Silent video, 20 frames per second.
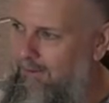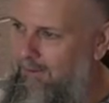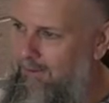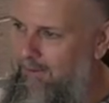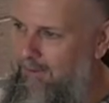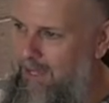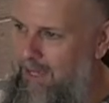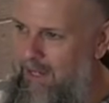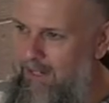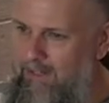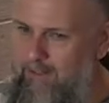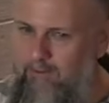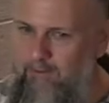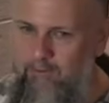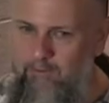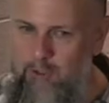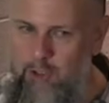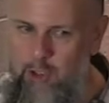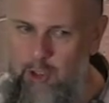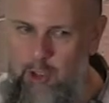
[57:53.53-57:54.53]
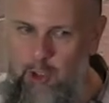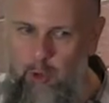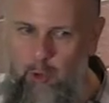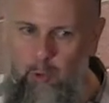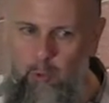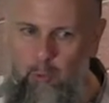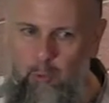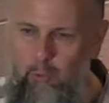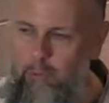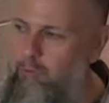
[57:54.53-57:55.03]
that is
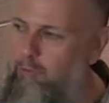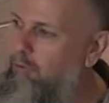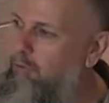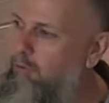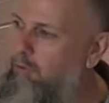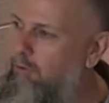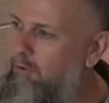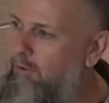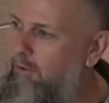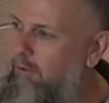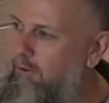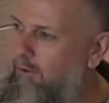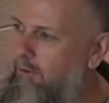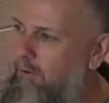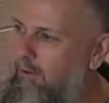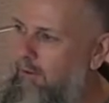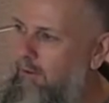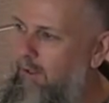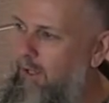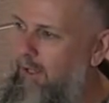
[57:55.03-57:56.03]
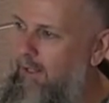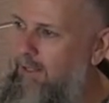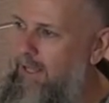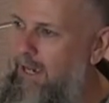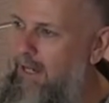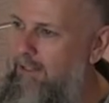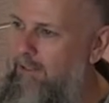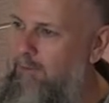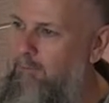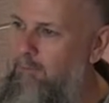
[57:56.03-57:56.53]
huge. And
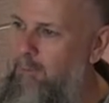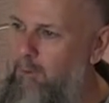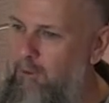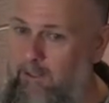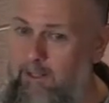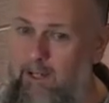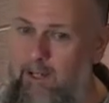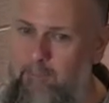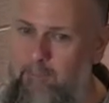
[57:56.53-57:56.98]
that is put, I